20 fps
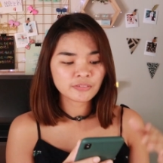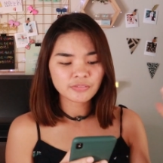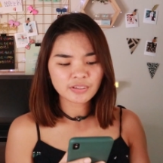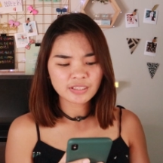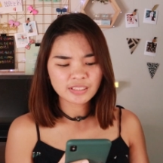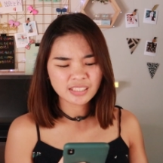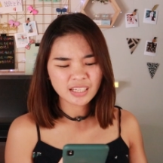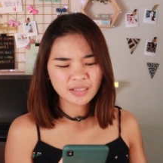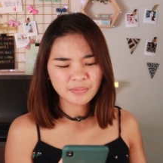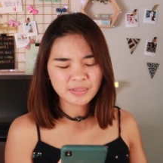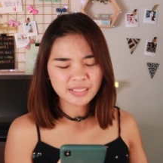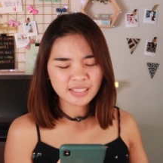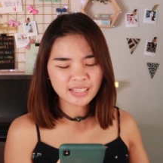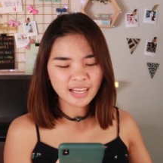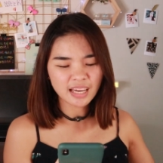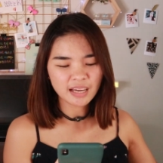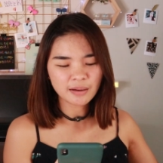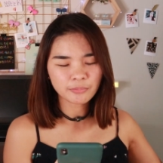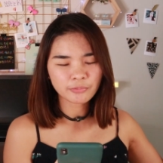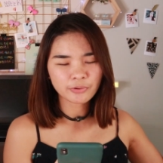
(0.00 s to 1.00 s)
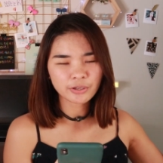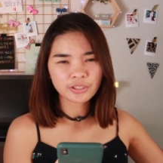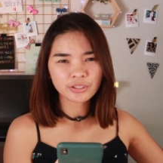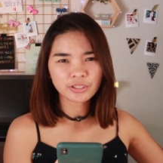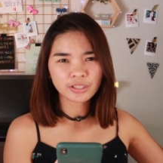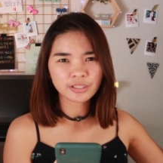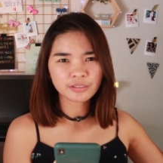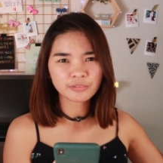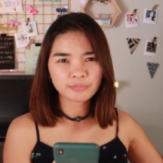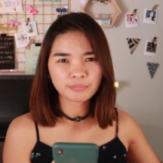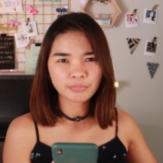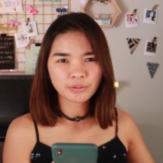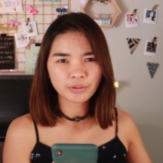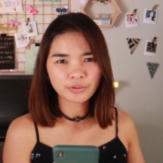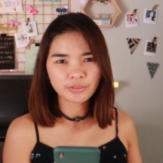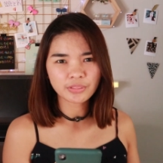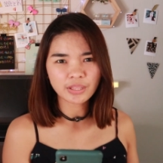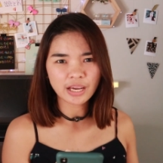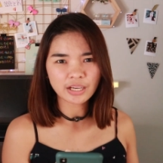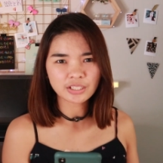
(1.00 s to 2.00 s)
FaceTime is an app where you can
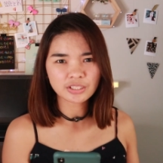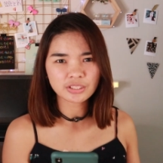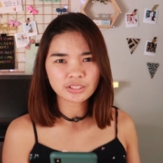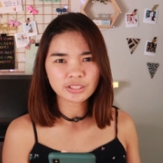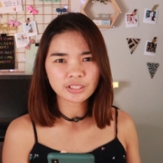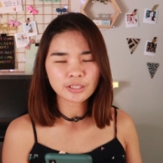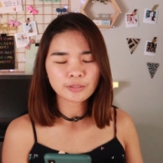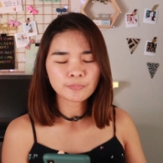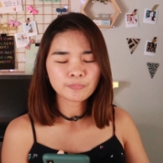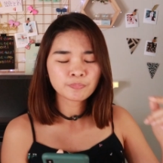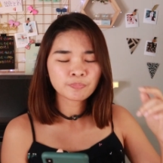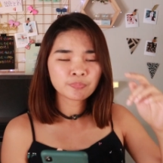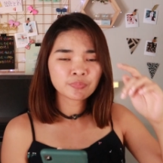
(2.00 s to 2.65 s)
both actually